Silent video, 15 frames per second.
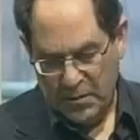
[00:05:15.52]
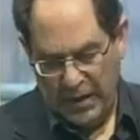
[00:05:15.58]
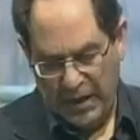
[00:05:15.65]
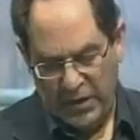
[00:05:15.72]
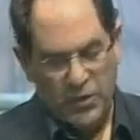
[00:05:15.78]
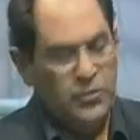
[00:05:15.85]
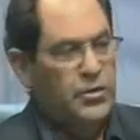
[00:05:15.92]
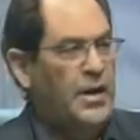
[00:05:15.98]

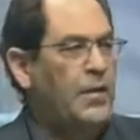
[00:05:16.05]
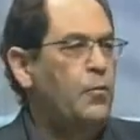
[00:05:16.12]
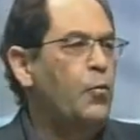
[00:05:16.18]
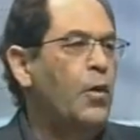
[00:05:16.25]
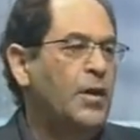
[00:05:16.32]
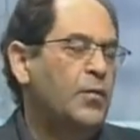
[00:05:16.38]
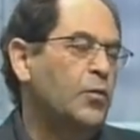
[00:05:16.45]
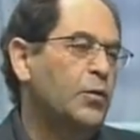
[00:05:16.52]
Can you
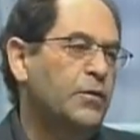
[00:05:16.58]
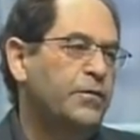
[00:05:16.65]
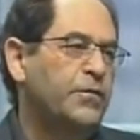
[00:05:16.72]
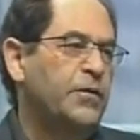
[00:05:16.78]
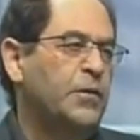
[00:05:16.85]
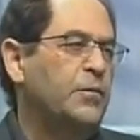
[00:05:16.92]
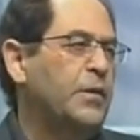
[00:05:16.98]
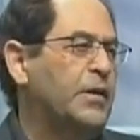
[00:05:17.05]
name one more
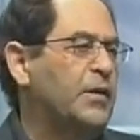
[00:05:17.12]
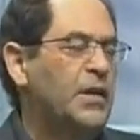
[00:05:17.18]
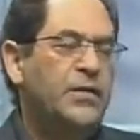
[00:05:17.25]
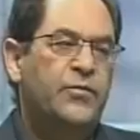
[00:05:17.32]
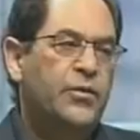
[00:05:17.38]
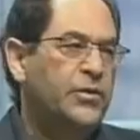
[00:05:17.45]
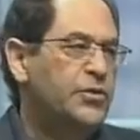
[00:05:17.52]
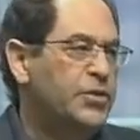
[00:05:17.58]
film and
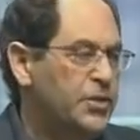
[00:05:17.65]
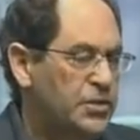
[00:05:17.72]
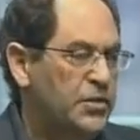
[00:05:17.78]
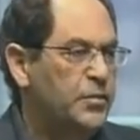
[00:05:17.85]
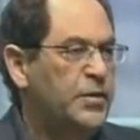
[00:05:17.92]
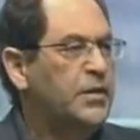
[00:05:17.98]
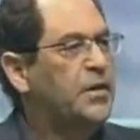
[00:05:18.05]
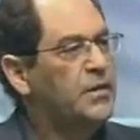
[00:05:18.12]
cover it in
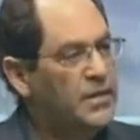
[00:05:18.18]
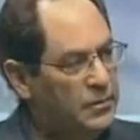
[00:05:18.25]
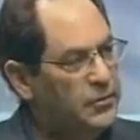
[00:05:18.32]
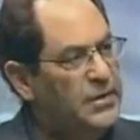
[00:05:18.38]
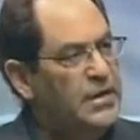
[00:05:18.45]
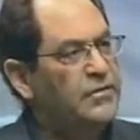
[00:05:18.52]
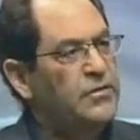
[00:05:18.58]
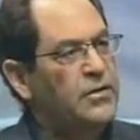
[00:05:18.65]
just a minute, and then
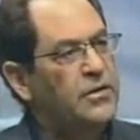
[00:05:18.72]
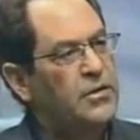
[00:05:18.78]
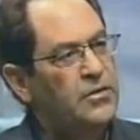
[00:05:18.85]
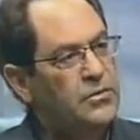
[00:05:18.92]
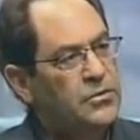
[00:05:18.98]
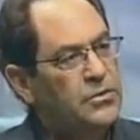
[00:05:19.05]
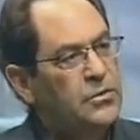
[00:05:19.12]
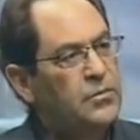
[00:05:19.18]
we have to
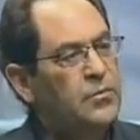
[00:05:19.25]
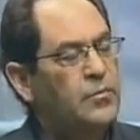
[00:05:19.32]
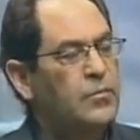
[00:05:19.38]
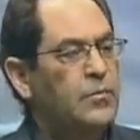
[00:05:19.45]
close?